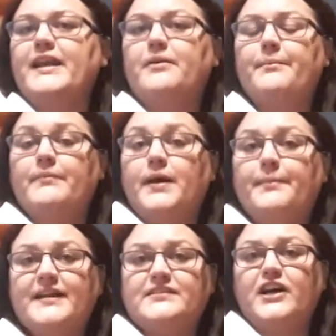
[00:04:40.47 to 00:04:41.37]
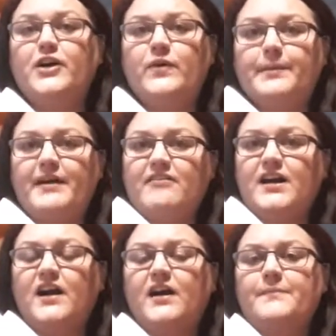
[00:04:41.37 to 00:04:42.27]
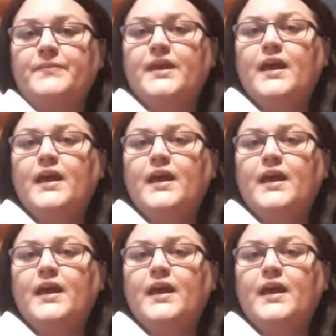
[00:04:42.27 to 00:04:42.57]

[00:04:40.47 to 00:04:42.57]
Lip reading: in Mexico, in America,